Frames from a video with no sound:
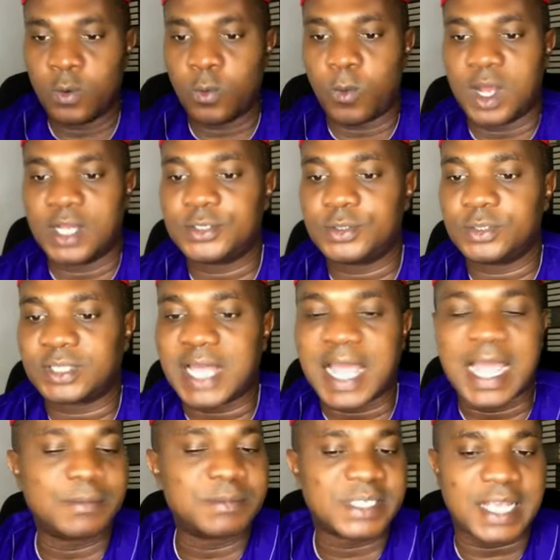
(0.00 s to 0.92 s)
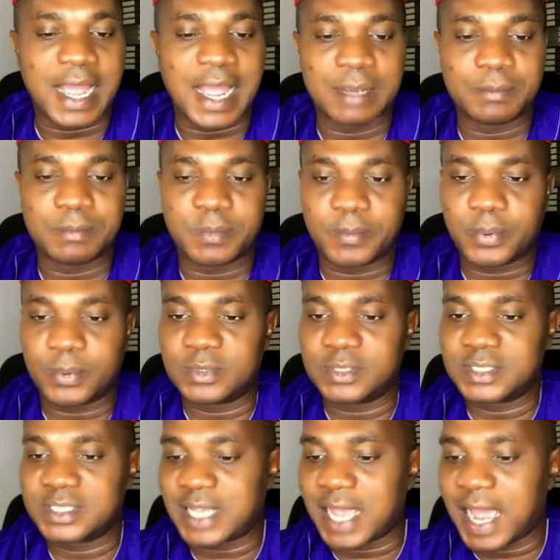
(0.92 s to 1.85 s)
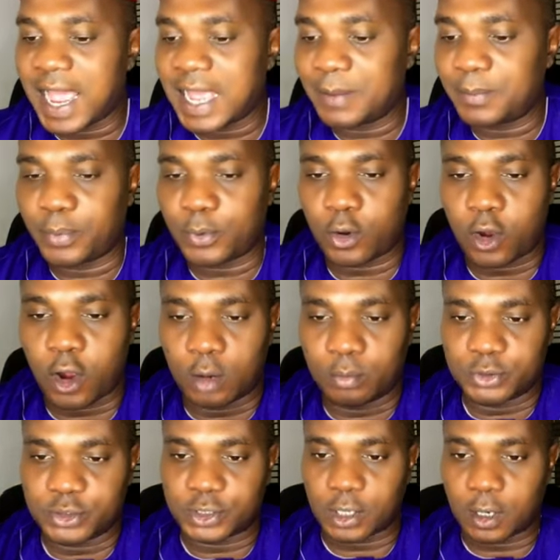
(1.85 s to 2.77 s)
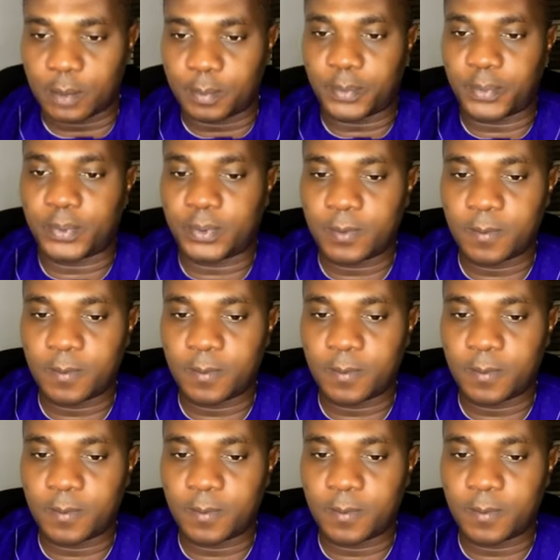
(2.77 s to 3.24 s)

Once you type Skype, Skype comes up.